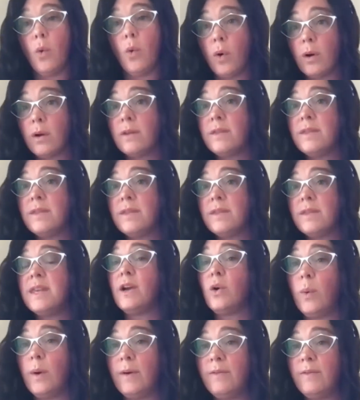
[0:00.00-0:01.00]
or
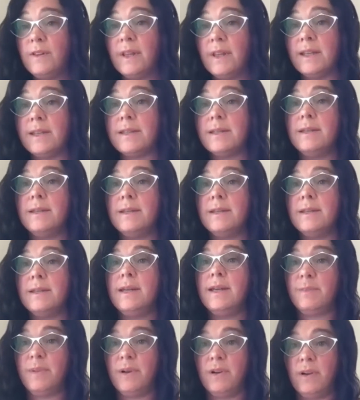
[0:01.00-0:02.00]
the equivalent
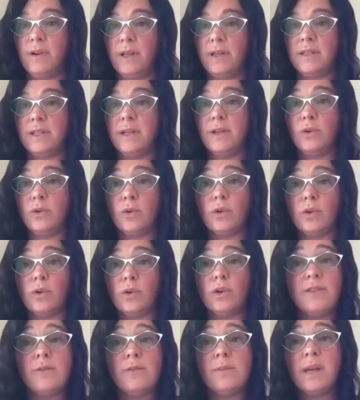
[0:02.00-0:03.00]
experience in
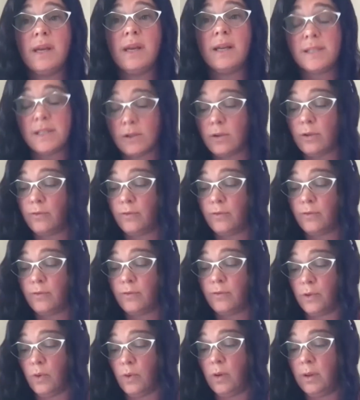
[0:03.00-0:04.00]
order to even be considered
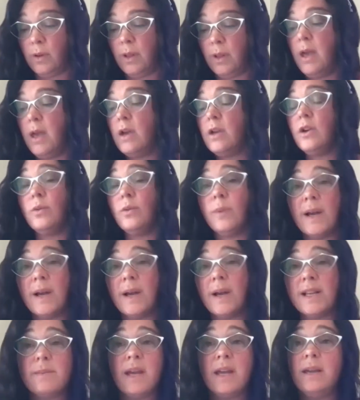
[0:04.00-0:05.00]
for the role. Your
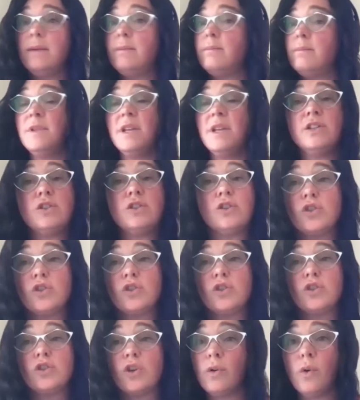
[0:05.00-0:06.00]
resume needs
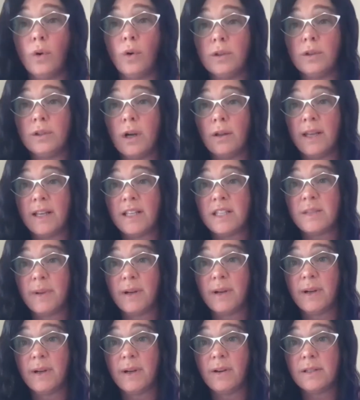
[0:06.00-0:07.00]
to show your cold calling
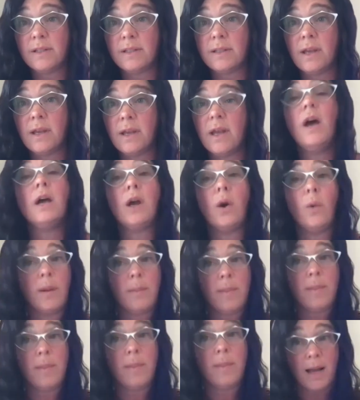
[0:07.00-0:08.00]
experience.
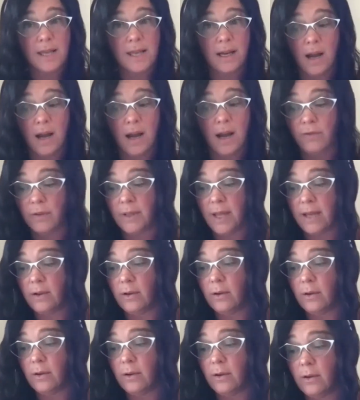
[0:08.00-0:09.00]
Going back to that cover
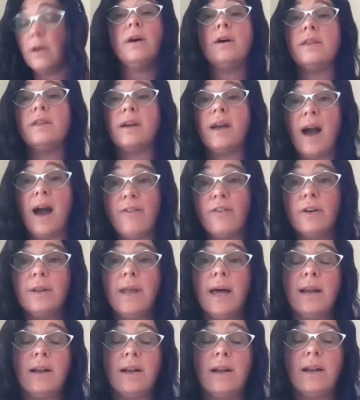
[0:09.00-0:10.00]
letter, the
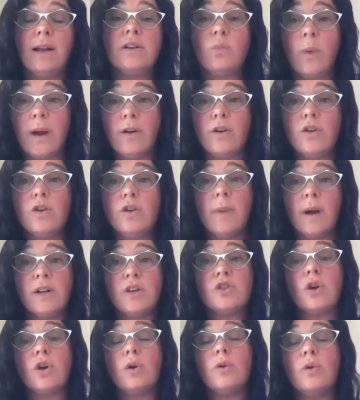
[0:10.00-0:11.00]
cover letter is where you
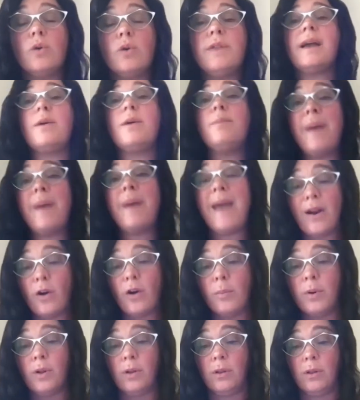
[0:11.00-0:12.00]
might show that
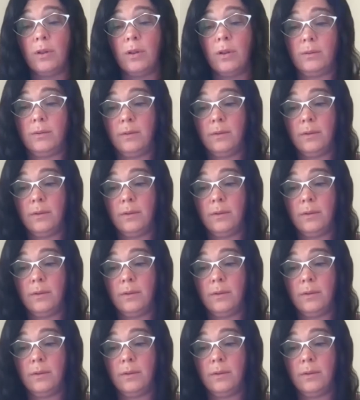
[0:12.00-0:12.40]
comparable.